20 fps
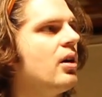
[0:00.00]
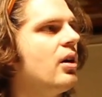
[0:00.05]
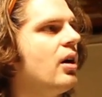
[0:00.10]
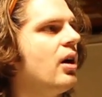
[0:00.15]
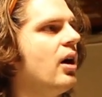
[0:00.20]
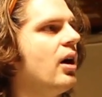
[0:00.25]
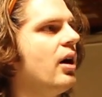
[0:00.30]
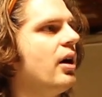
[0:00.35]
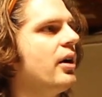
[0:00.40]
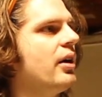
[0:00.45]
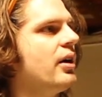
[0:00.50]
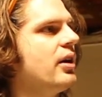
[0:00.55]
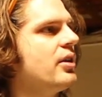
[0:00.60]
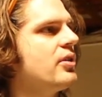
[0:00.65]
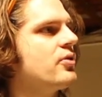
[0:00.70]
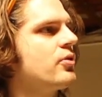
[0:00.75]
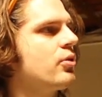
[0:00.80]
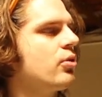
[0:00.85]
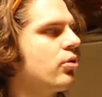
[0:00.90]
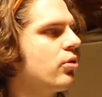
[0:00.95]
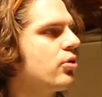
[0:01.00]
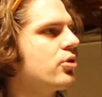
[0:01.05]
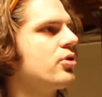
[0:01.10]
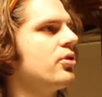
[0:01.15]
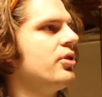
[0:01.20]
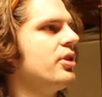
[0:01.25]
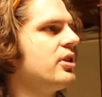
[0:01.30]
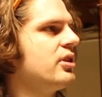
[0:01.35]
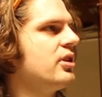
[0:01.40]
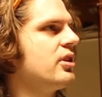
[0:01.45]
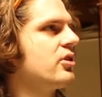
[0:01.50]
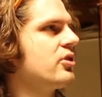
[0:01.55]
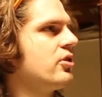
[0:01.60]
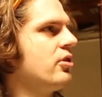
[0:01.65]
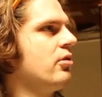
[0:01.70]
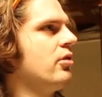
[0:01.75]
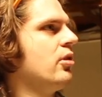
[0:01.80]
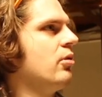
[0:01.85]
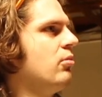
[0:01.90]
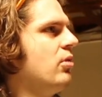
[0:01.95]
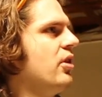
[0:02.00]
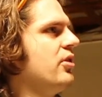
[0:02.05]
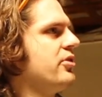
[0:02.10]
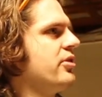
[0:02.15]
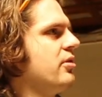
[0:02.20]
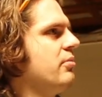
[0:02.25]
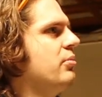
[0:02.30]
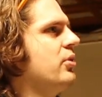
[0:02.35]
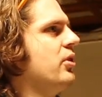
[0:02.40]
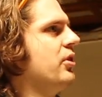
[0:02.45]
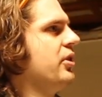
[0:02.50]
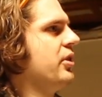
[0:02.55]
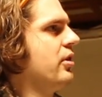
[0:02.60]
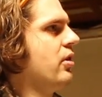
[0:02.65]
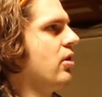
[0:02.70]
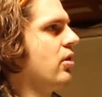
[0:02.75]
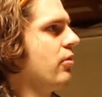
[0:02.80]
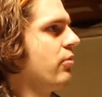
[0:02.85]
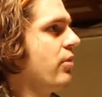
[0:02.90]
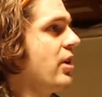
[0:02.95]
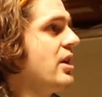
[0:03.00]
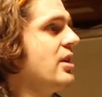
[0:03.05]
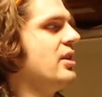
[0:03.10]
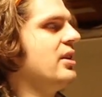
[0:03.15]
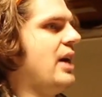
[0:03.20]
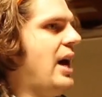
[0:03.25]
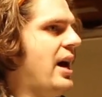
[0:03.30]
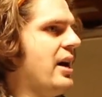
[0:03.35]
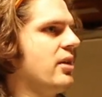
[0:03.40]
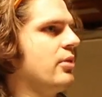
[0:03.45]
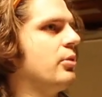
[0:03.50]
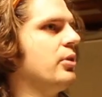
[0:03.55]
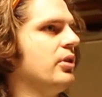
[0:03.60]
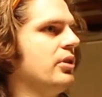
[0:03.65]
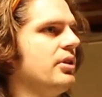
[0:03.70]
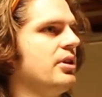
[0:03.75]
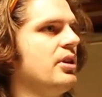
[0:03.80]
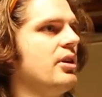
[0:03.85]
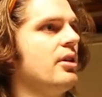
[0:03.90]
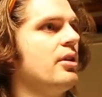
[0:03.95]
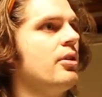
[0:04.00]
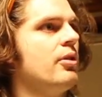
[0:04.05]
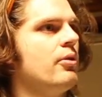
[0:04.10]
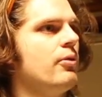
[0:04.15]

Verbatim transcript: Uh, it's crucial that the exterior walls of the building are rated adequately